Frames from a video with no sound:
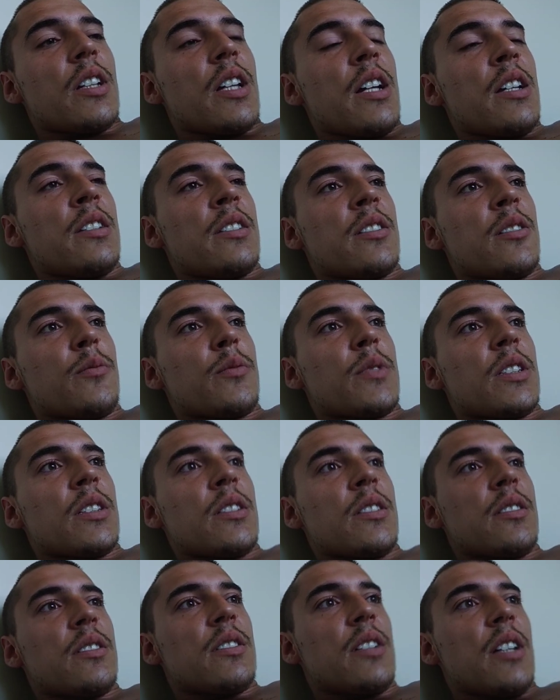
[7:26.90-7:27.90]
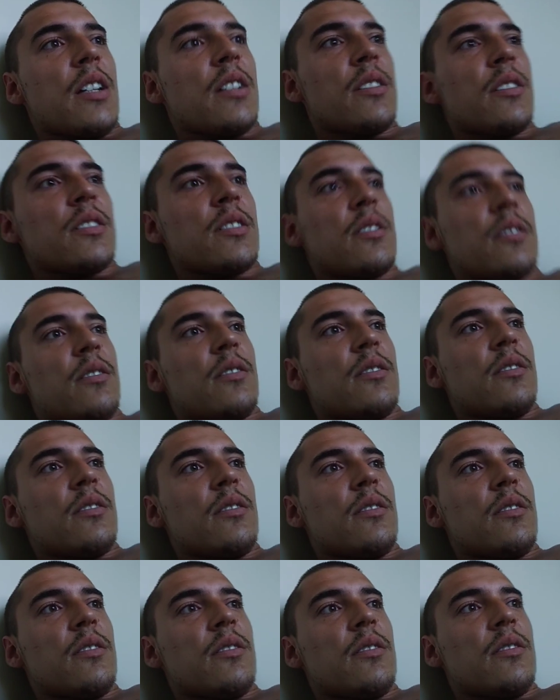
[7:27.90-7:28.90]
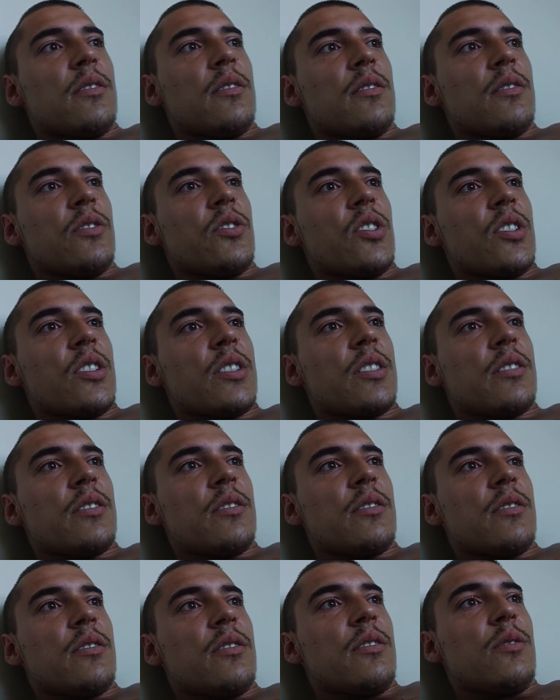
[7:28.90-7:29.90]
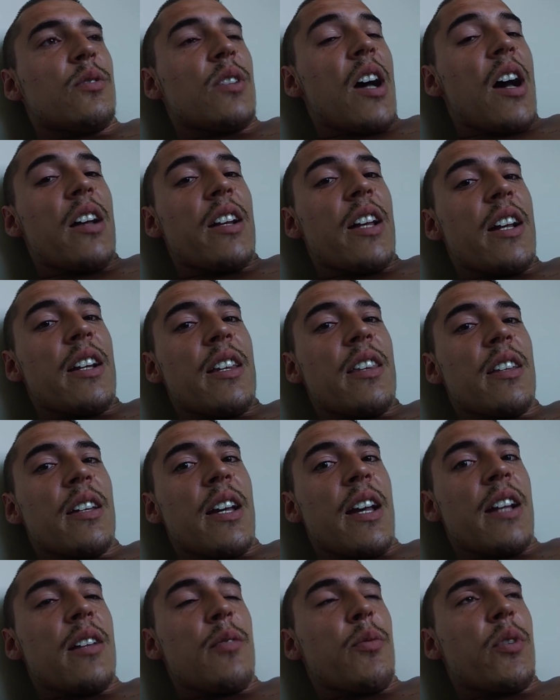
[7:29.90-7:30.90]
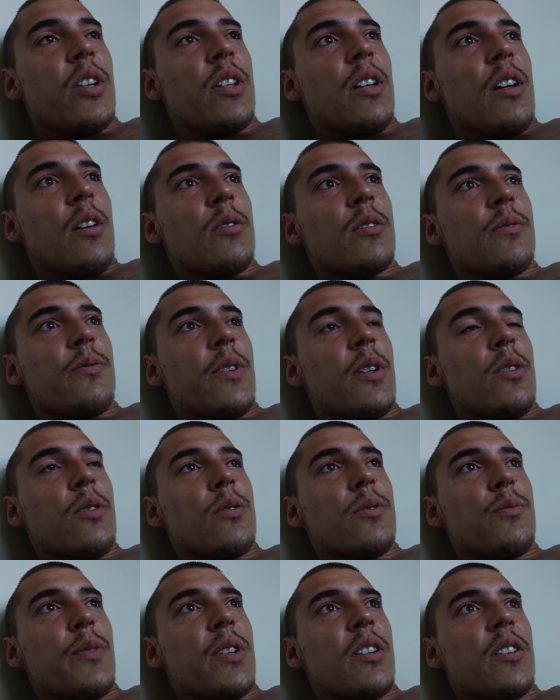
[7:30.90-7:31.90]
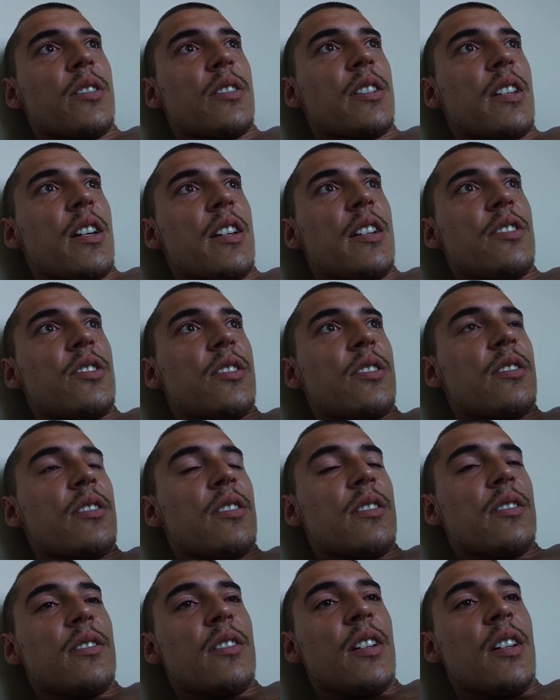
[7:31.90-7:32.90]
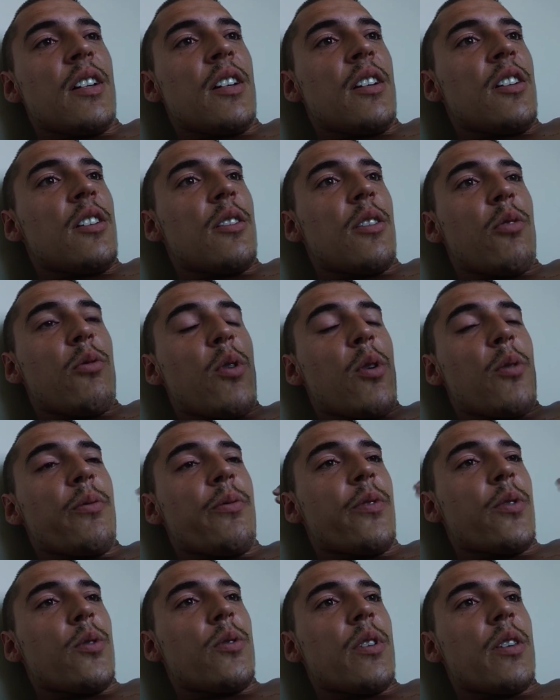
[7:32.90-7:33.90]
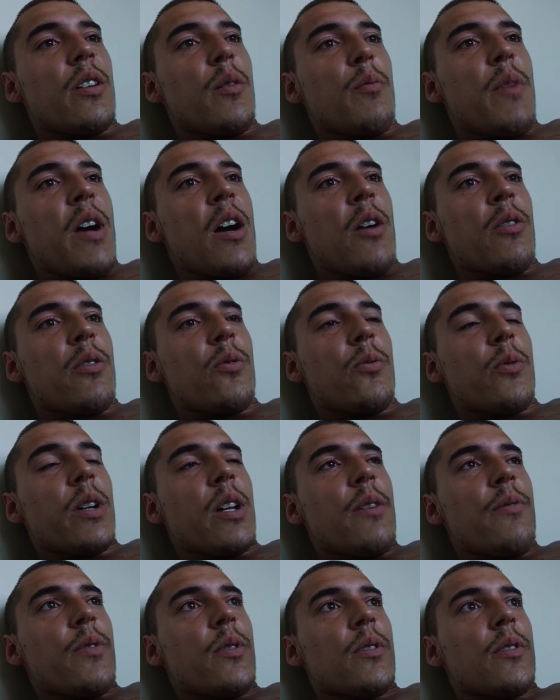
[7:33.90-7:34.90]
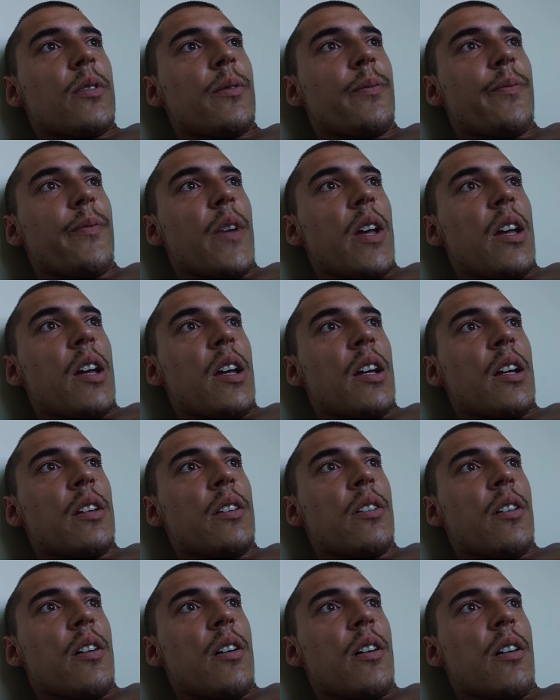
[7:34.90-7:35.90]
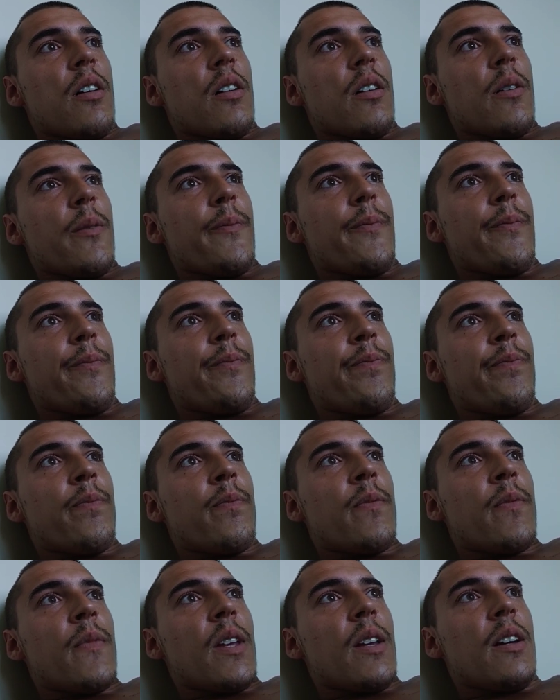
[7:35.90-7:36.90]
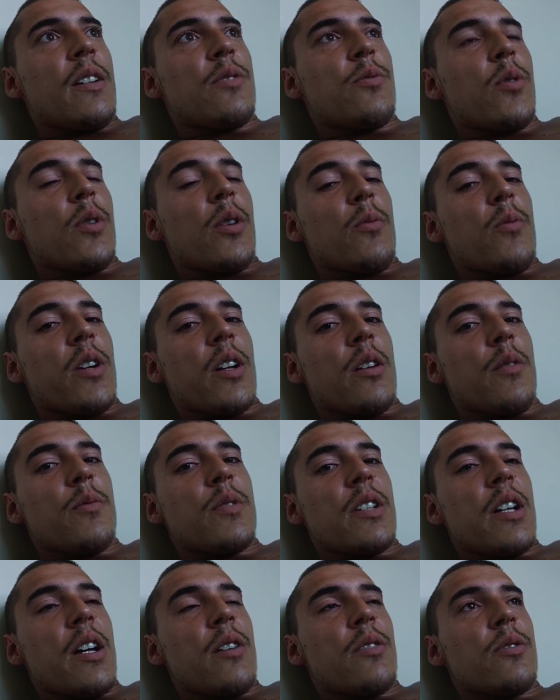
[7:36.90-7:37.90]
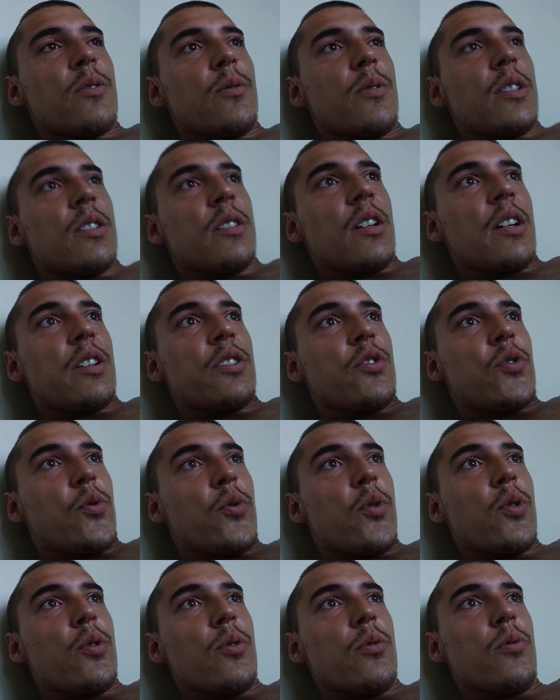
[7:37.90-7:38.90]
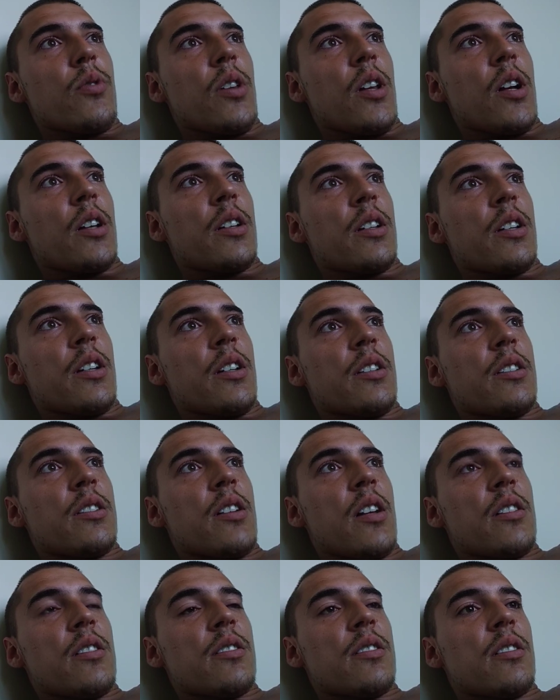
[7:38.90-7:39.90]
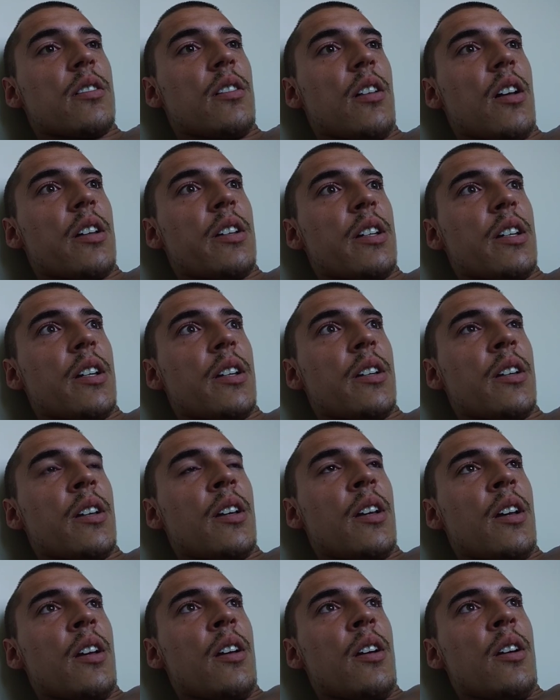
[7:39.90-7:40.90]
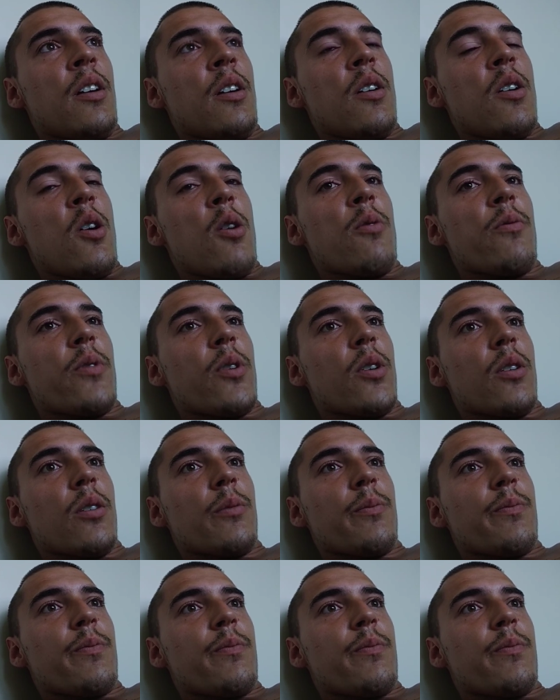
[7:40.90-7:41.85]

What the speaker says: something that's just not anything anybody else feels because they just throw food in their mouth or whatever. And that's really what it comes down to. It's like true gluttony. It's not this gluttony over